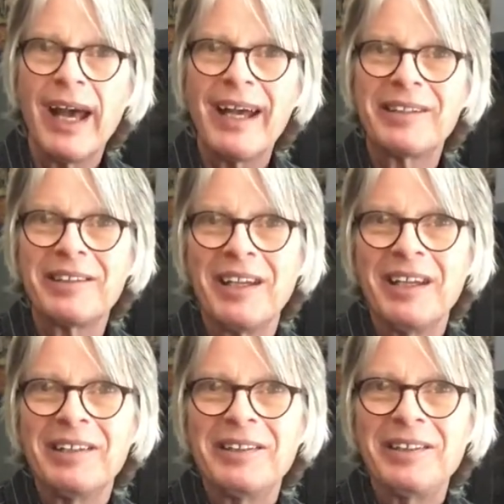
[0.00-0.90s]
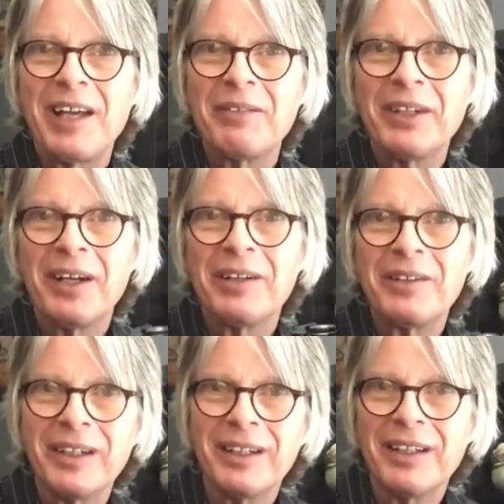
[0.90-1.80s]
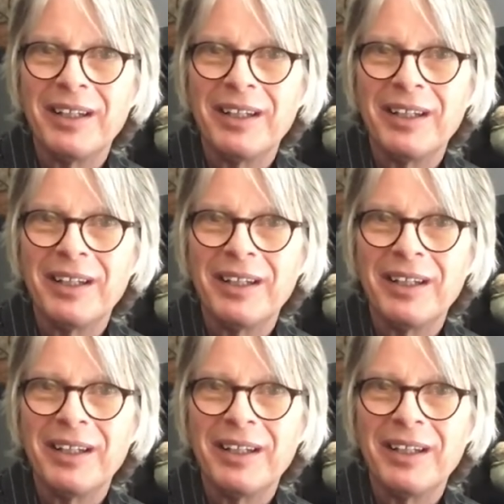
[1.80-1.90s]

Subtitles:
X-700.